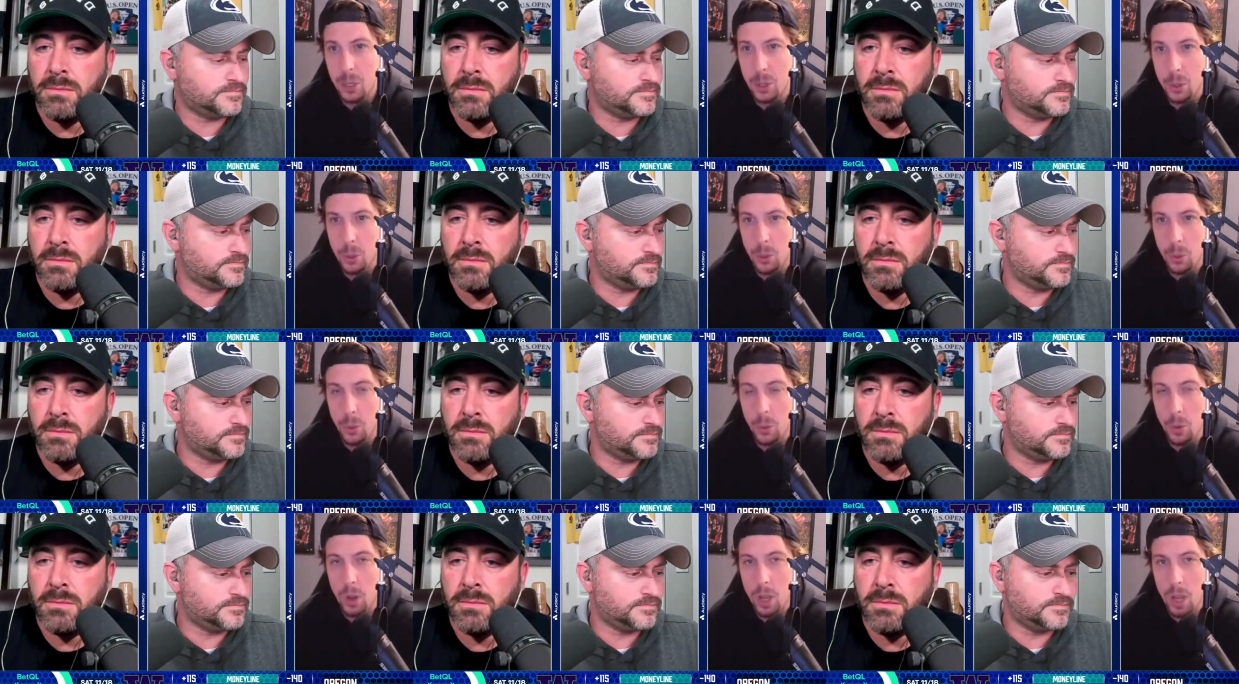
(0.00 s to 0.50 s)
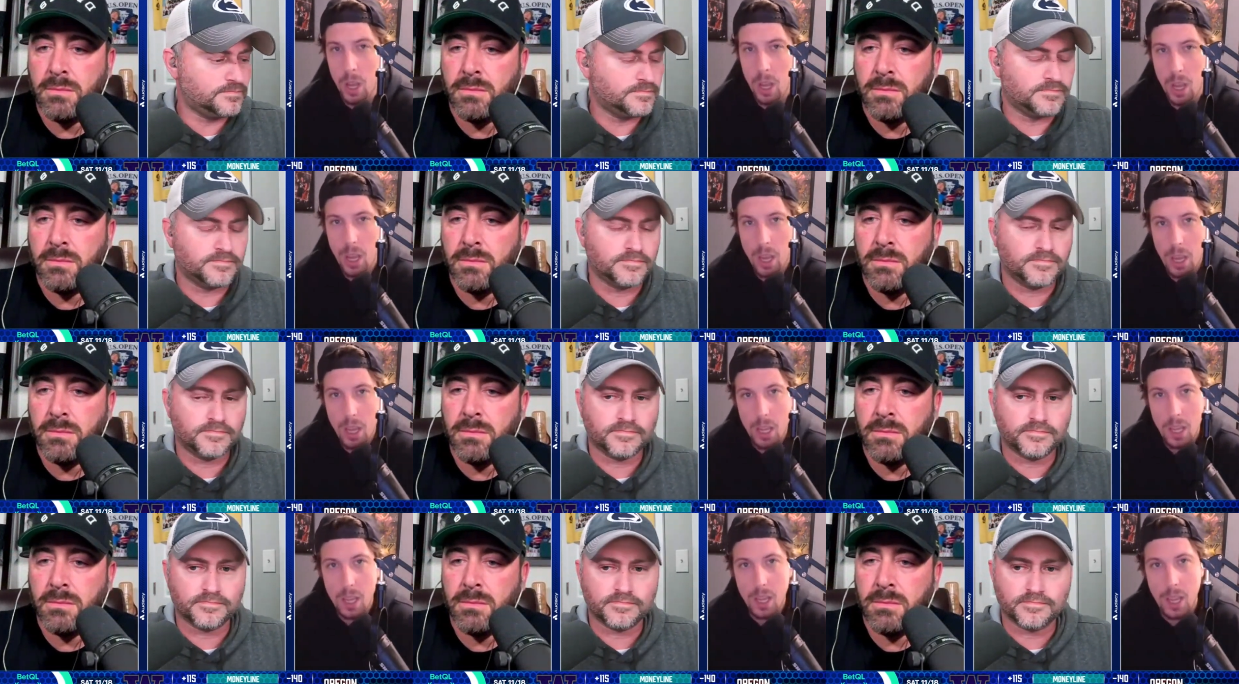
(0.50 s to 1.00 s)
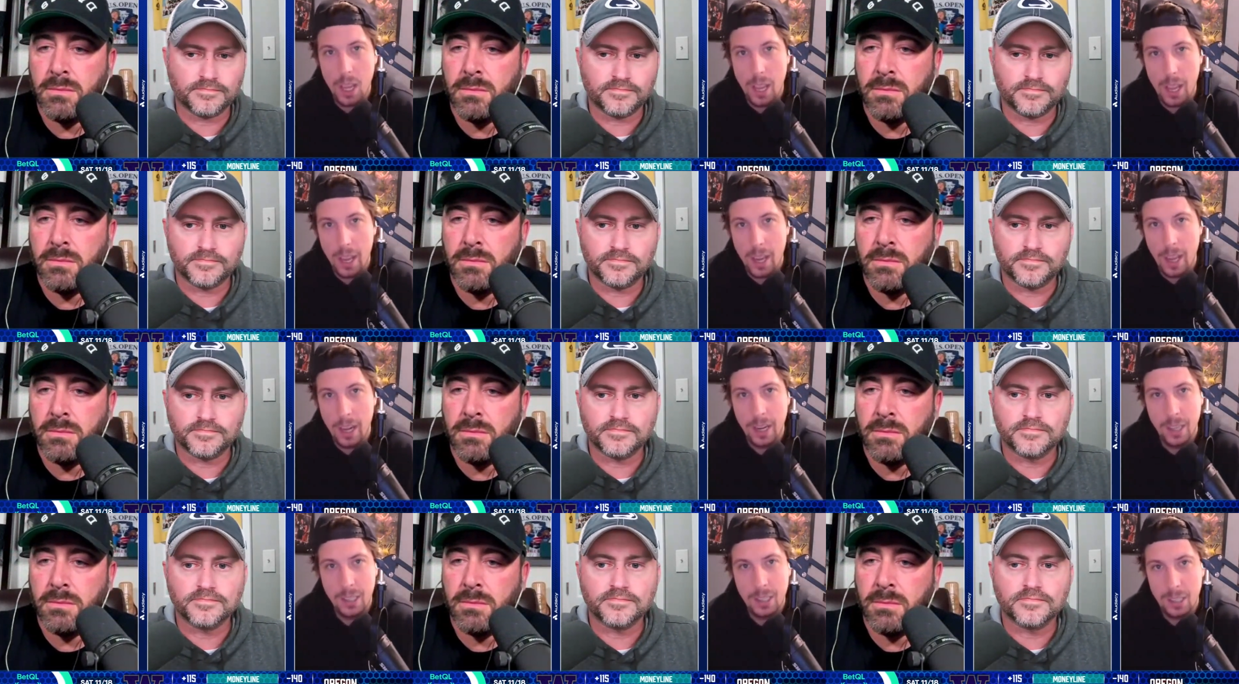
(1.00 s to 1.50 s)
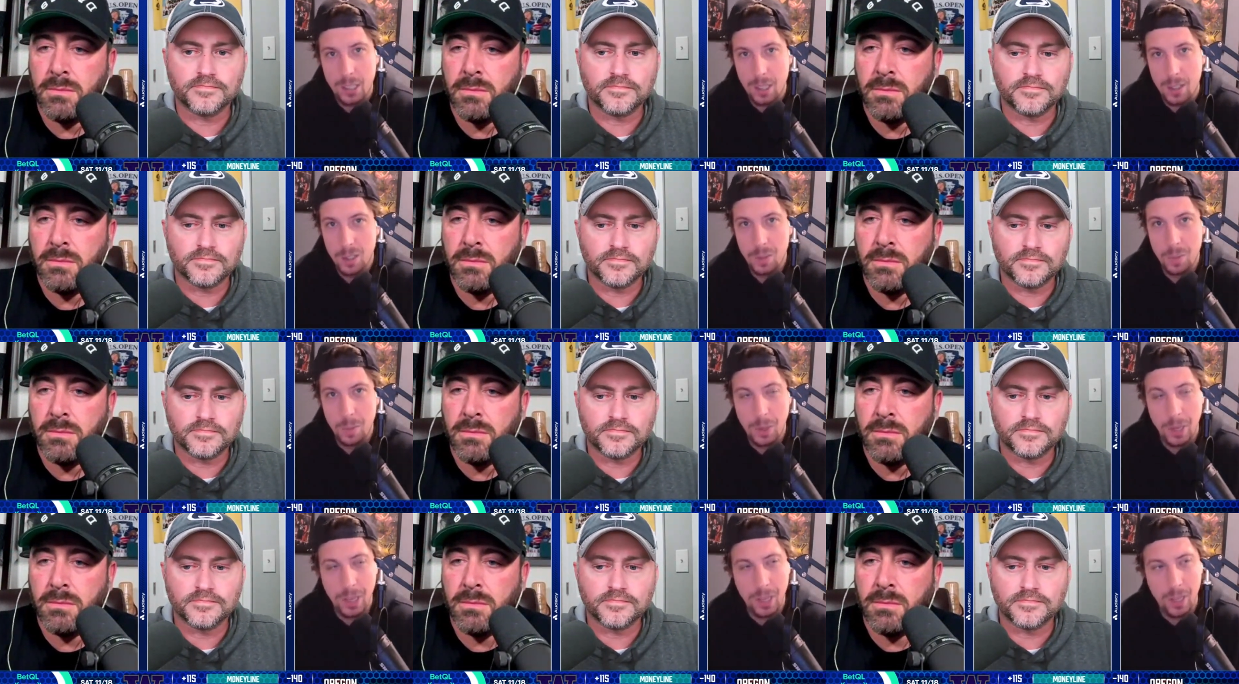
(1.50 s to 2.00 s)
Speaker 1: two, and it's
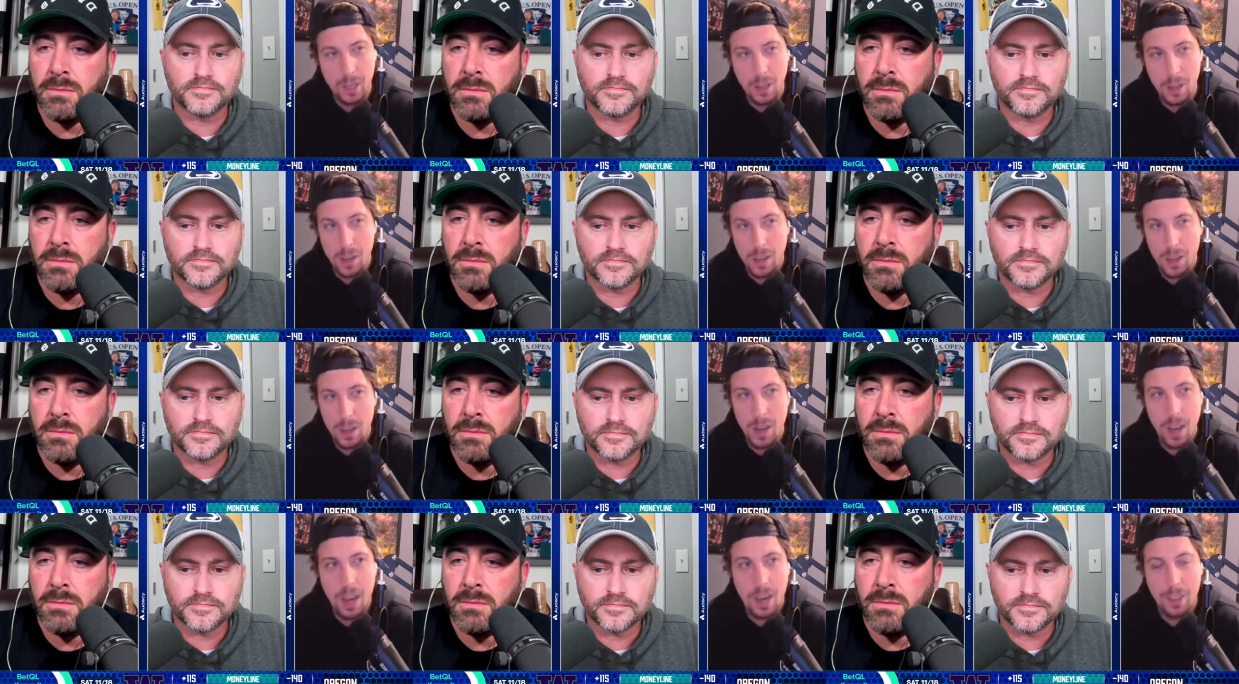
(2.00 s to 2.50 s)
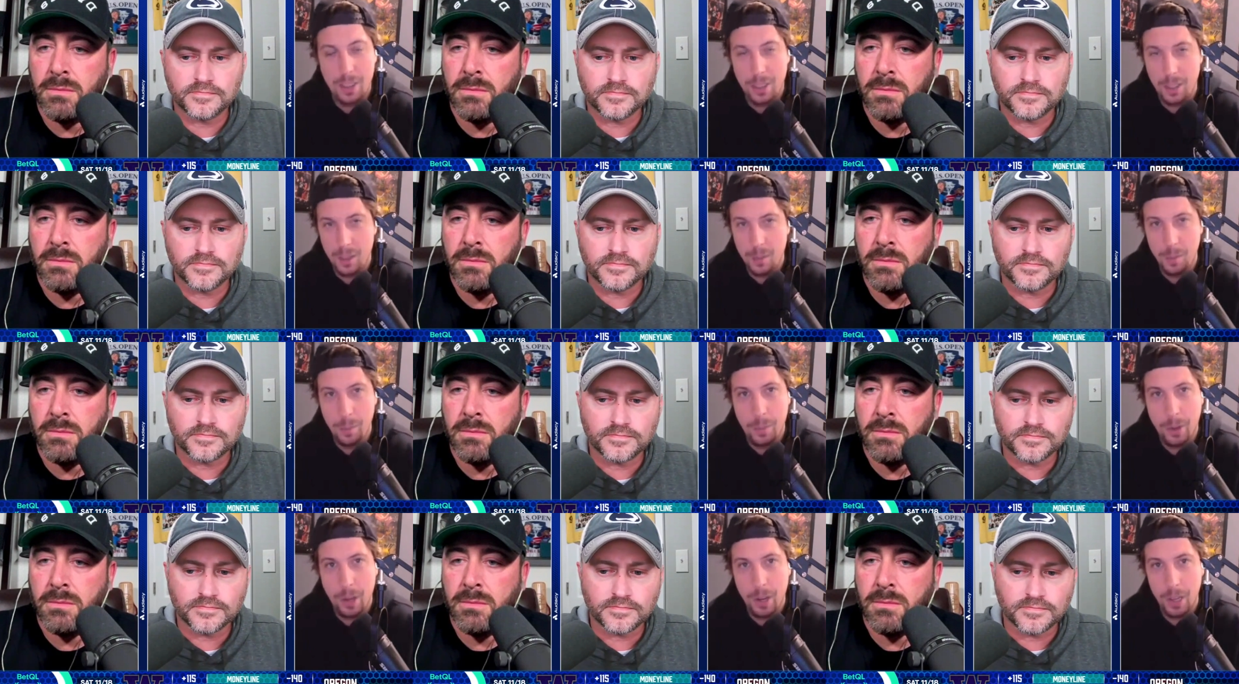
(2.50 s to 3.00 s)
just been nothing